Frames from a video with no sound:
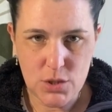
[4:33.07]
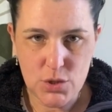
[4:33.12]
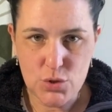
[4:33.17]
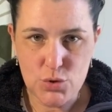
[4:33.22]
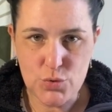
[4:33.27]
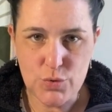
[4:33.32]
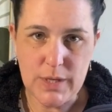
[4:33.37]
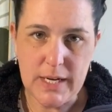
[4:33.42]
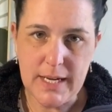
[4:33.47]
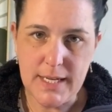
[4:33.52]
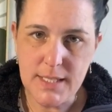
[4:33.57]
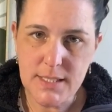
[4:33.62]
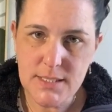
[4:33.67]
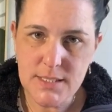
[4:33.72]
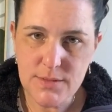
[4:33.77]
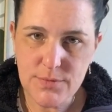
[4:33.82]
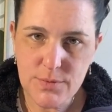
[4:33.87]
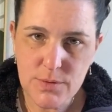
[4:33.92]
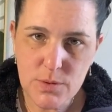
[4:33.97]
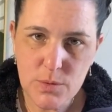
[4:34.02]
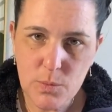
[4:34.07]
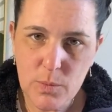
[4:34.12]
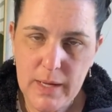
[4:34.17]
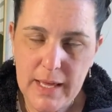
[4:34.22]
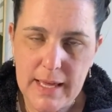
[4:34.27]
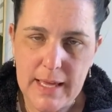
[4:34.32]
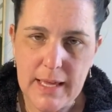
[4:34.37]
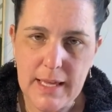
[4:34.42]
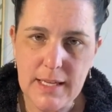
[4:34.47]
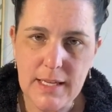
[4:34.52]
try a different
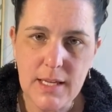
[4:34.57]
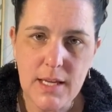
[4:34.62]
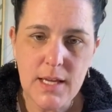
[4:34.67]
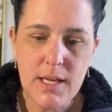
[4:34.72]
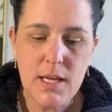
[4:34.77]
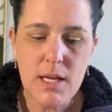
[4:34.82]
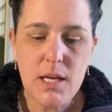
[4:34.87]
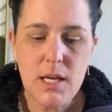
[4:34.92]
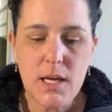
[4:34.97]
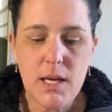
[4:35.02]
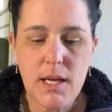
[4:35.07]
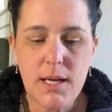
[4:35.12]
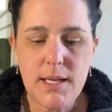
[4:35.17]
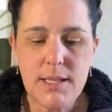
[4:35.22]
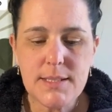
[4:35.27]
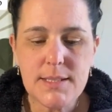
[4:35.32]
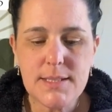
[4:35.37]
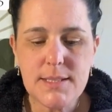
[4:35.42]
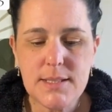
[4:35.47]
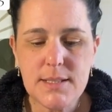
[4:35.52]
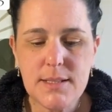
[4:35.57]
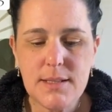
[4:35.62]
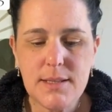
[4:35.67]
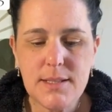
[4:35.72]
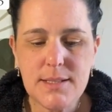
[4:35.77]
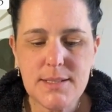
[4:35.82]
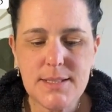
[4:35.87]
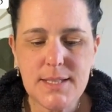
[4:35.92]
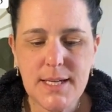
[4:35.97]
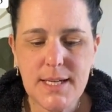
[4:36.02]
way. It's
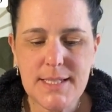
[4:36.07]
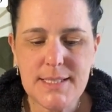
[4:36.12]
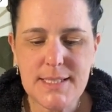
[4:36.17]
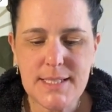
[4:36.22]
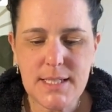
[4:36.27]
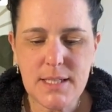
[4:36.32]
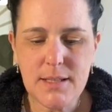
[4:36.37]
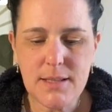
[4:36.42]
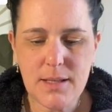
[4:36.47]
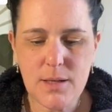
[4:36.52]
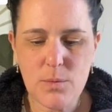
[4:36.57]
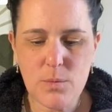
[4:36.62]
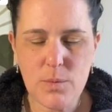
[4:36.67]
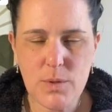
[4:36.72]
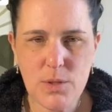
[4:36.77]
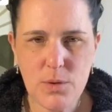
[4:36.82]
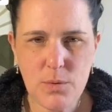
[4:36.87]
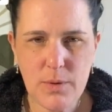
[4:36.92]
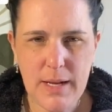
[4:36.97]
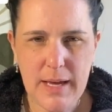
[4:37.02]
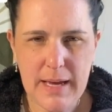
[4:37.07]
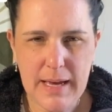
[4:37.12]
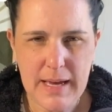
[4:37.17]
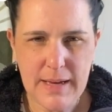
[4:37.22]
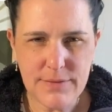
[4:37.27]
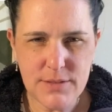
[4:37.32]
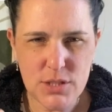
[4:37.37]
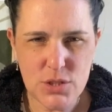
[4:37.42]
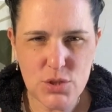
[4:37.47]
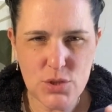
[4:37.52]
this idea that we don't
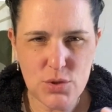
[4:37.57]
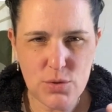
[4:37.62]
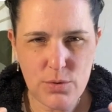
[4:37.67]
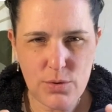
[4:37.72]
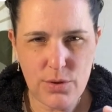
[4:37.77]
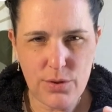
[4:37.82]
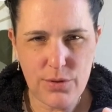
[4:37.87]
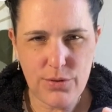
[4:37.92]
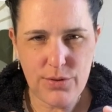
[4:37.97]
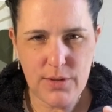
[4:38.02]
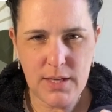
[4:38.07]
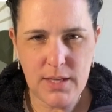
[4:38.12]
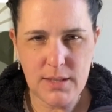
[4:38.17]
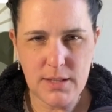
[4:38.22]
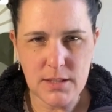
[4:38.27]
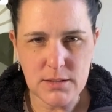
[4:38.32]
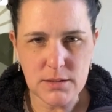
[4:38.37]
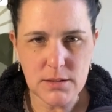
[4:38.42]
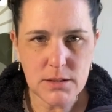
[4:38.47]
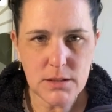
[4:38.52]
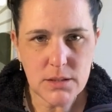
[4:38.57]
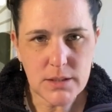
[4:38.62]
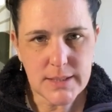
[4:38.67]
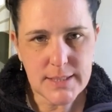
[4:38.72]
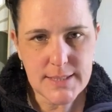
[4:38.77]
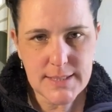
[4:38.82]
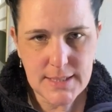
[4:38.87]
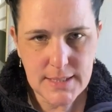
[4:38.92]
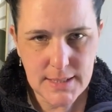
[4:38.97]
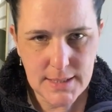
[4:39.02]
have to do the thing that
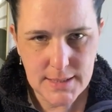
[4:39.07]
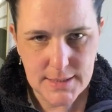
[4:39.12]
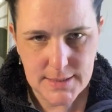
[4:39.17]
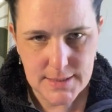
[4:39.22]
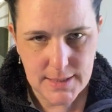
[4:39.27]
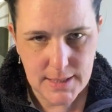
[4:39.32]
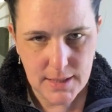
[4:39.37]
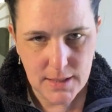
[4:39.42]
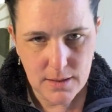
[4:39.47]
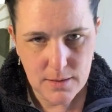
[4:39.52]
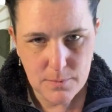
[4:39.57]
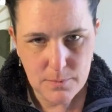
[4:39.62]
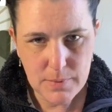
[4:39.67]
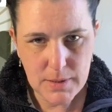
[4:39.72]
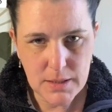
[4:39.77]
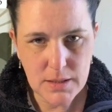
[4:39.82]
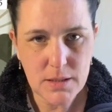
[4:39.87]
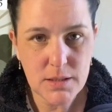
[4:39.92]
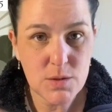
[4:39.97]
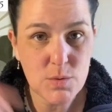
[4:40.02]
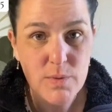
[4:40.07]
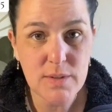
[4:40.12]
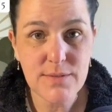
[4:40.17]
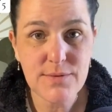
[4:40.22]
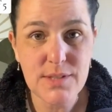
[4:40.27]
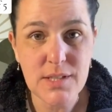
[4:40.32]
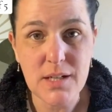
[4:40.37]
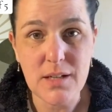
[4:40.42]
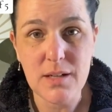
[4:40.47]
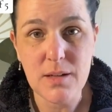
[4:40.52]
looks easy because we've
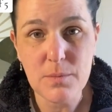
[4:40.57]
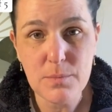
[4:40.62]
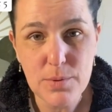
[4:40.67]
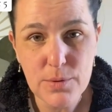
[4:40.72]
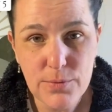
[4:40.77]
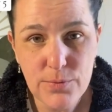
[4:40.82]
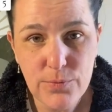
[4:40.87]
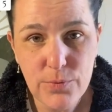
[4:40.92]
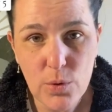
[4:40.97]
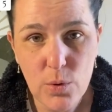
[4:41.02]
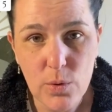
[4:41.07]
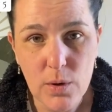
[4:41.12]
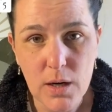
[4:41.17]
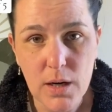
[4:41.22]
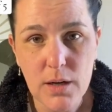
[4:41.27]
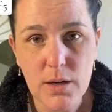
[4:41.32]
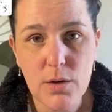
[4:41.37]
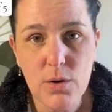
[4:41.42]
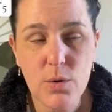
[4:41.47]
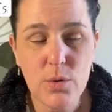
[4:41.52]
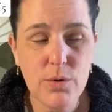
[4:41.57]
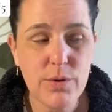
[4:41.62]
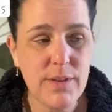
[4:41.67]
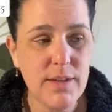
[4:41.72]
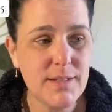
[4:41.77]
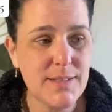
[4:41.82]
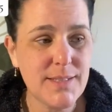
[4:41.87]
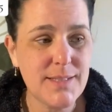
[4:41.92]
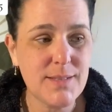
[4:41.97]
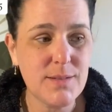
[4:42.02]
done it before, or
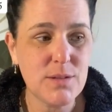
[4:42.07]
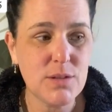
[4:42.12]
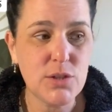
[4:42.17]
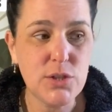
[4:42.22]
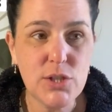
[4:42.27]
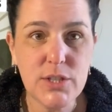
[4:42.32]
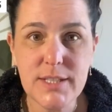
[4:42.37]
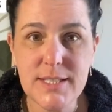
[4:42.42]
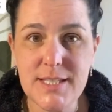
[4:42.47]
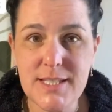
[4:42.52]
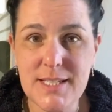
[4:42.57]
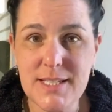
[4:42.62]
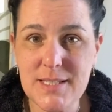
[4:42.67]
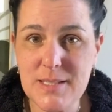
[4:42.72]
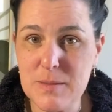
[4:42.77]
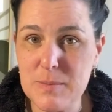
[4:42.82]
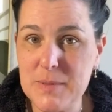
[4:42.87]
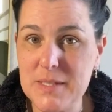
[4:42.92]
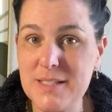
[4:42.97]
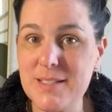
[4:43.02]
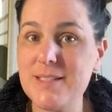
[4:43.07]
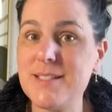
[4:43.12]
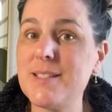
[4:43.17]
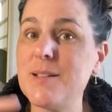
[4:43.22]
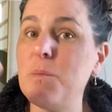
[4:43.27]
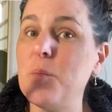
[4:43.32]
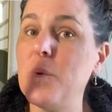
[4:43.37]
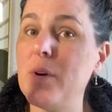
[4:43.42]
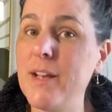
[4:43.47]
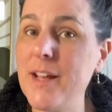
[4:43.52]
that looks easy because
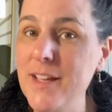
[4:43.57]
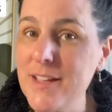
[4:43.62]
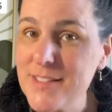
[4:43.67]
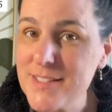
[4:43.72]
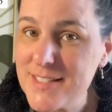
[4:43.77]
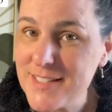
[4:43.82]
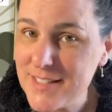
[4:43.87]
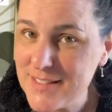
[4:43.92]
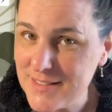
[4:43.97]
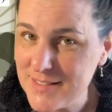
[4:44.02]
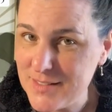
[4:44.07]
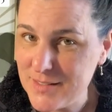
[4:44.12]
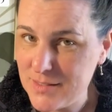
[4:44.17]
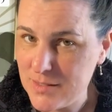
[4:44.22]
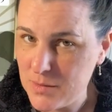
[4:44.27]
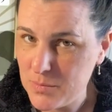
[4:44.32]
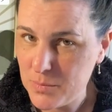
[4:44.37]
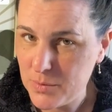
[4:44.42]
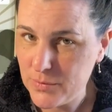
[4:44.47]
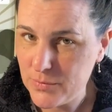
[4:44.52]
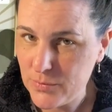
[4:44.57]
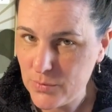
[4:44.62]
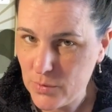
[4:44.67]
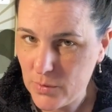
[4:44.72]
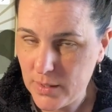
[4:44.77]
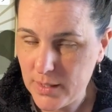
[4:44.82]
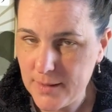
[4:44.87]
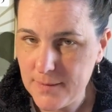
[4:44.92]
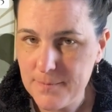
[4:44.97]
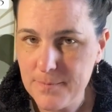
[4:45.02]
someone else has done it
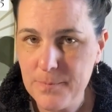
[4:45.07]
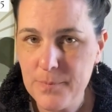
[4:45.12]
before.